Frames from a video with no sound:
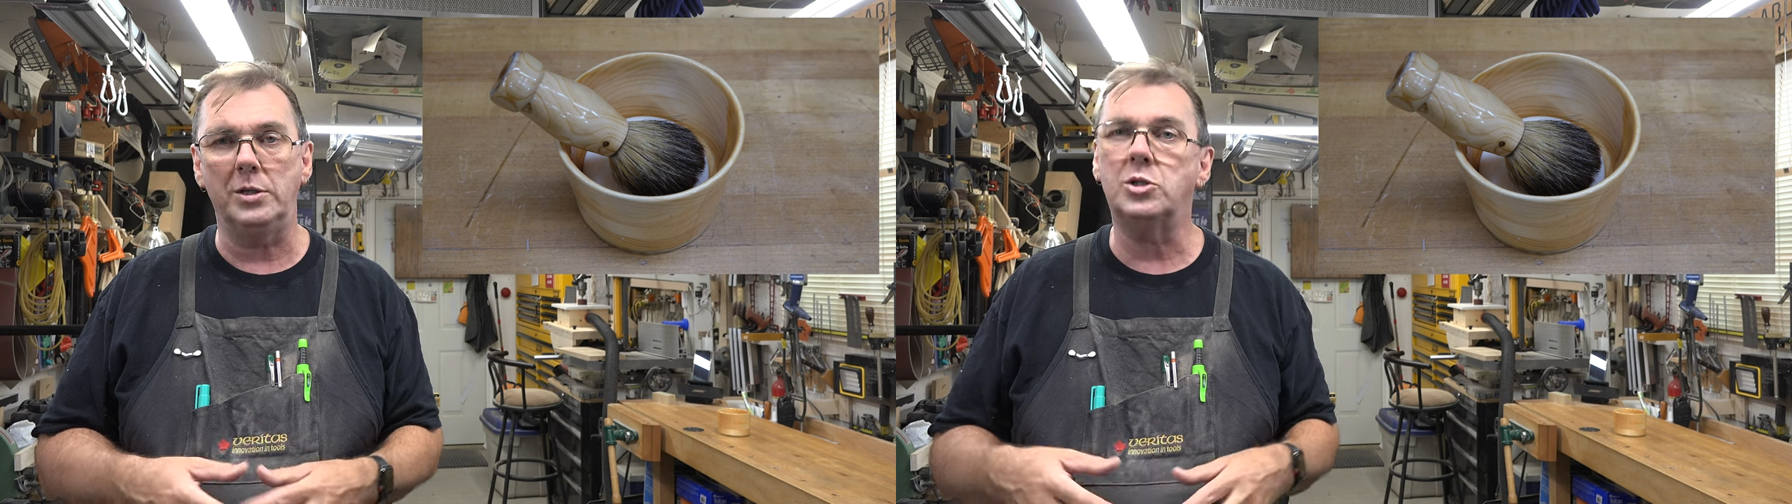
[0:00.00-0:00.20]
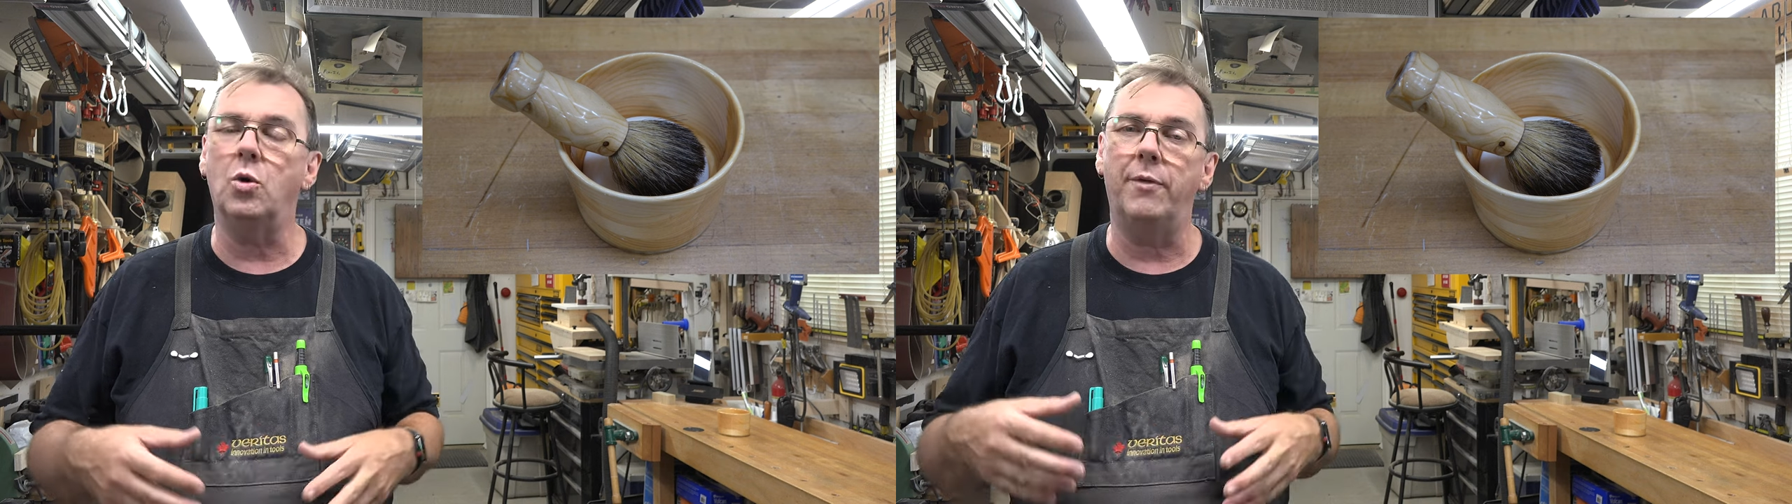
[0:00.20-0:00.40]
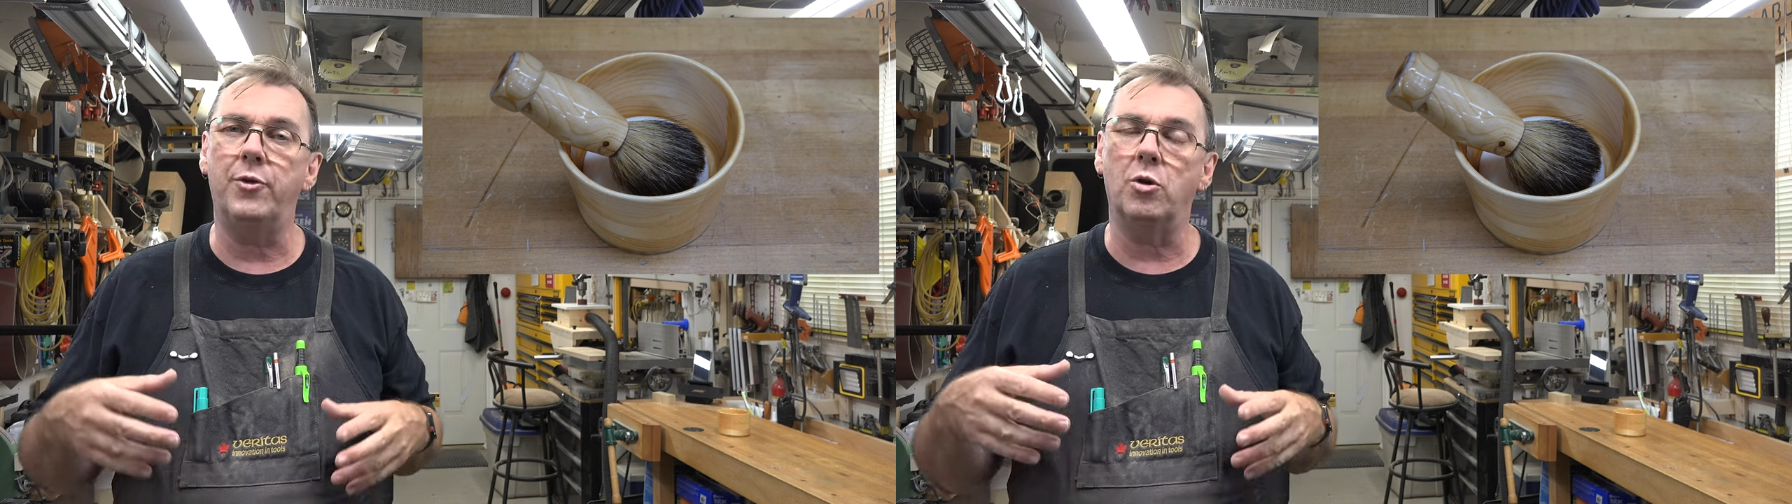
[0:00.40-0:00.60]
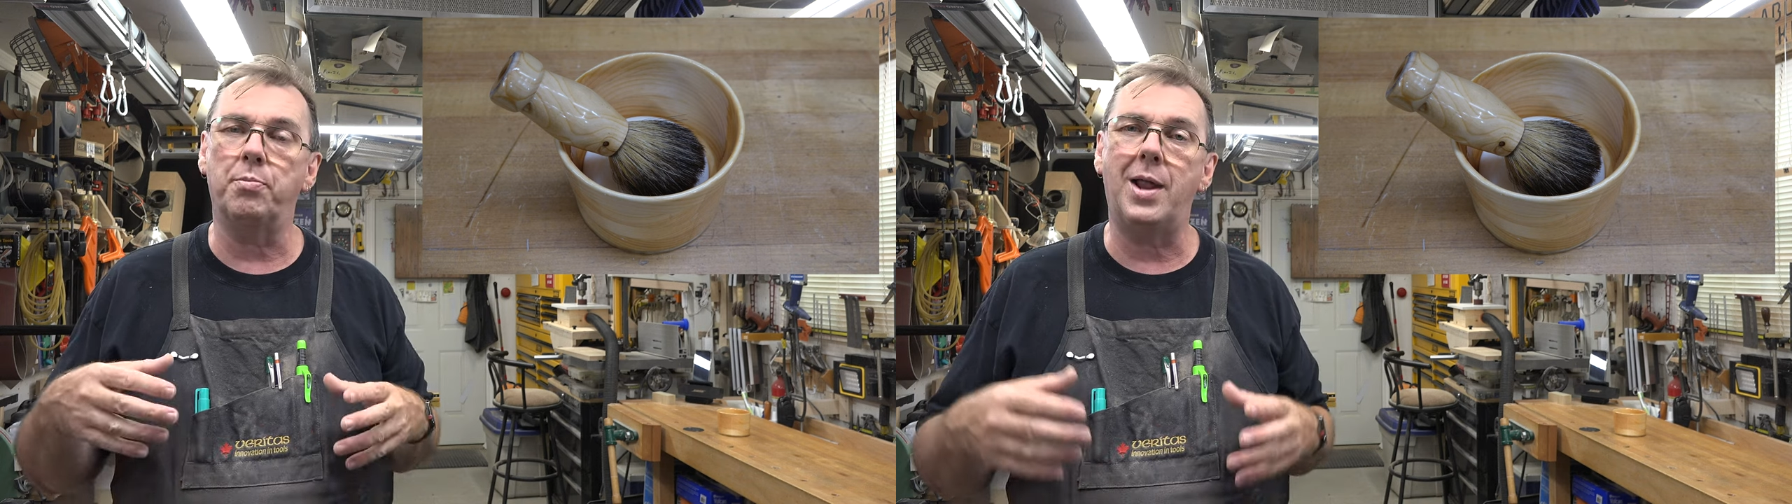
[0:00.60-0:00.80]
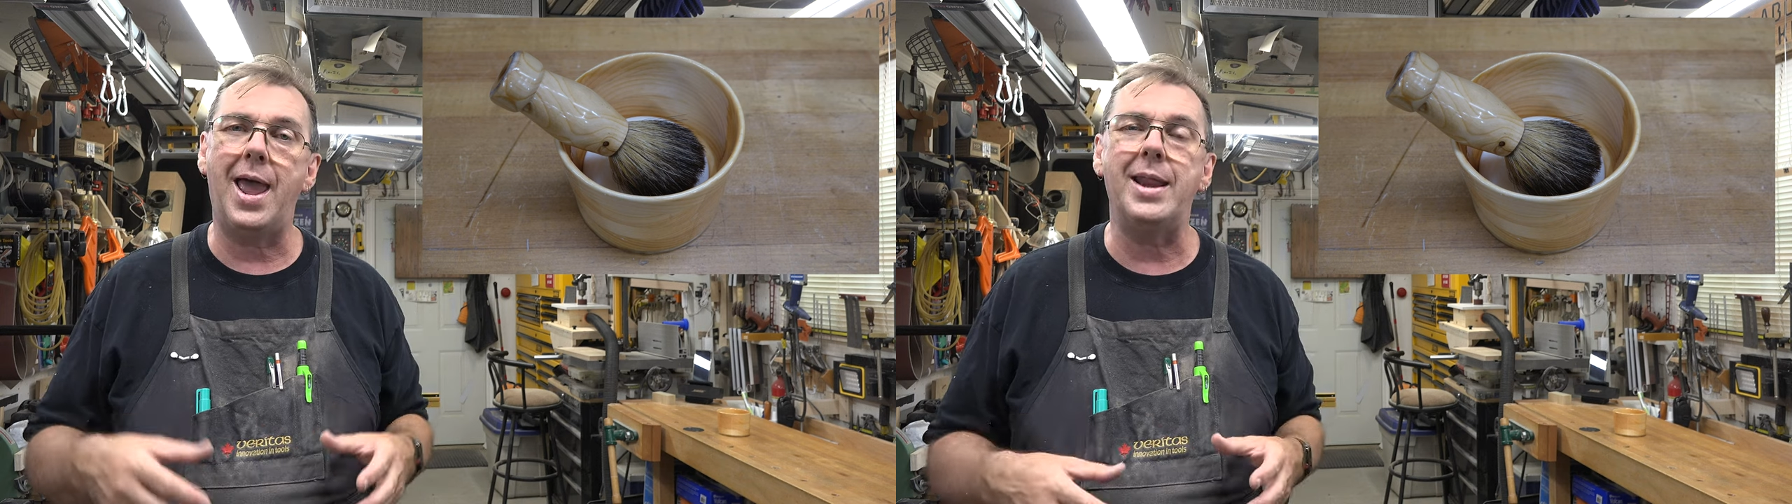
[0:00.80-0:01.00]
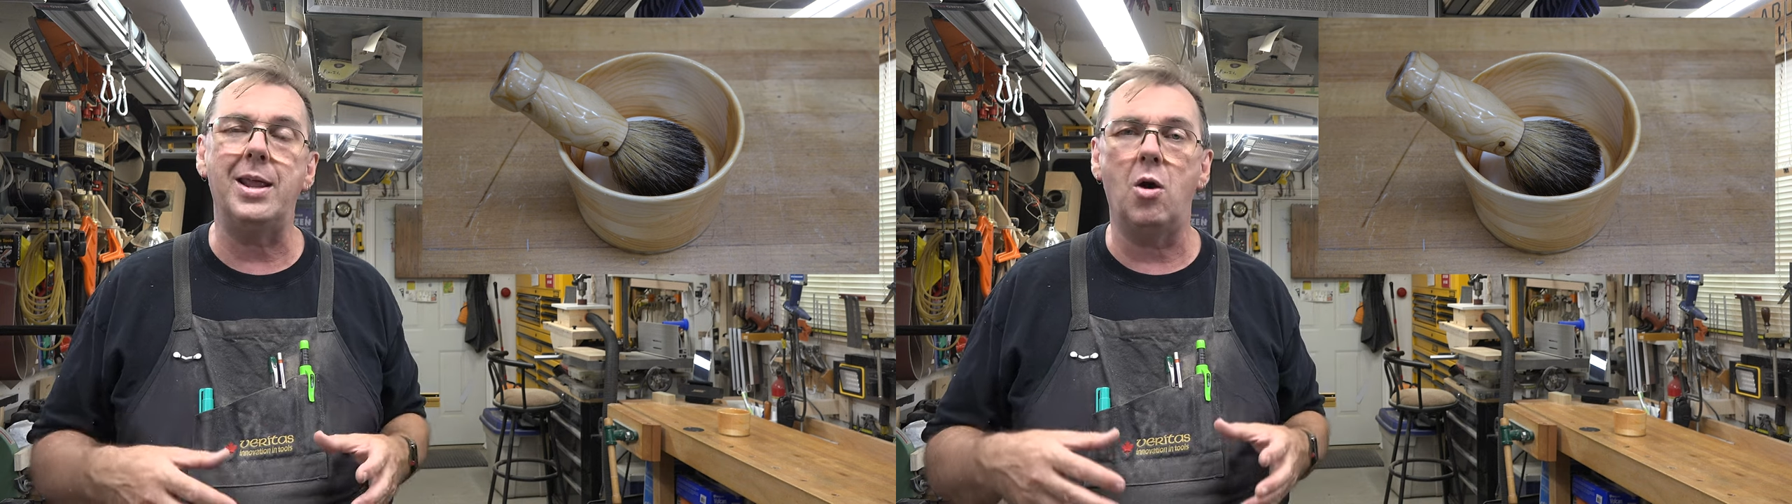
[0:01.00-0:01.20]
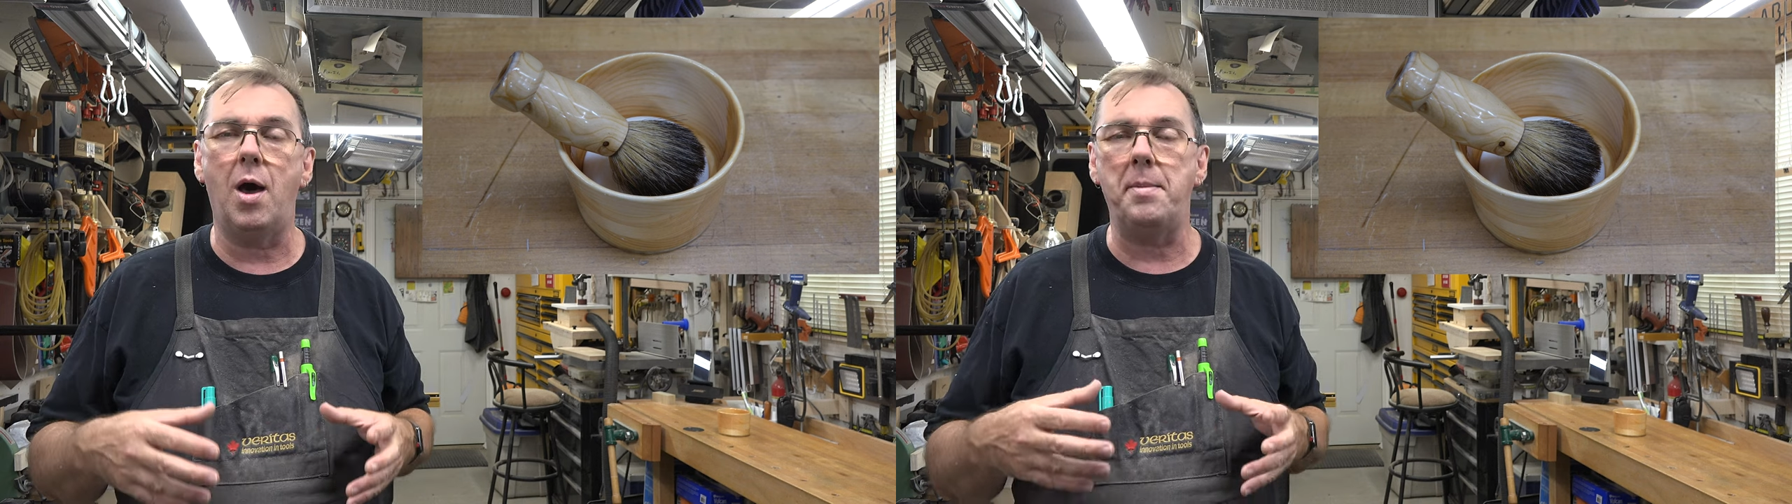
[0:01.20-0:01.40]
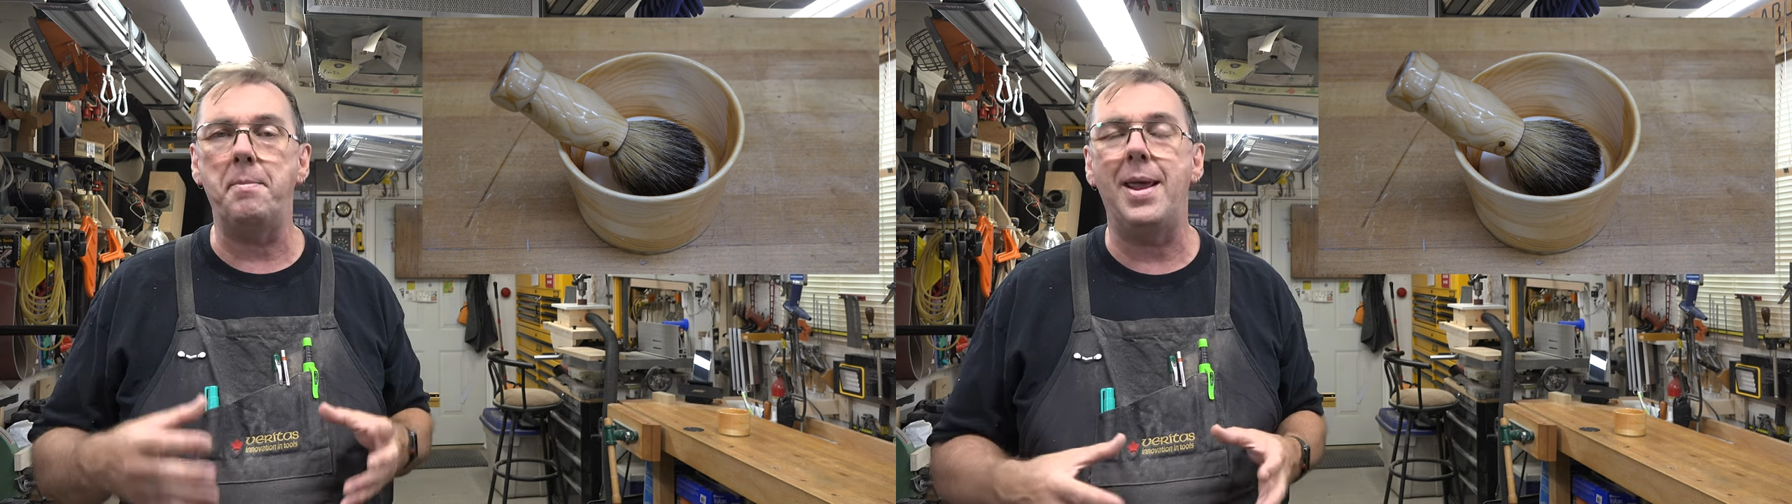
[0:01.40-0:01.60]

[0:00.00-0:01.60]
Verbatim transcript: So if you're planning on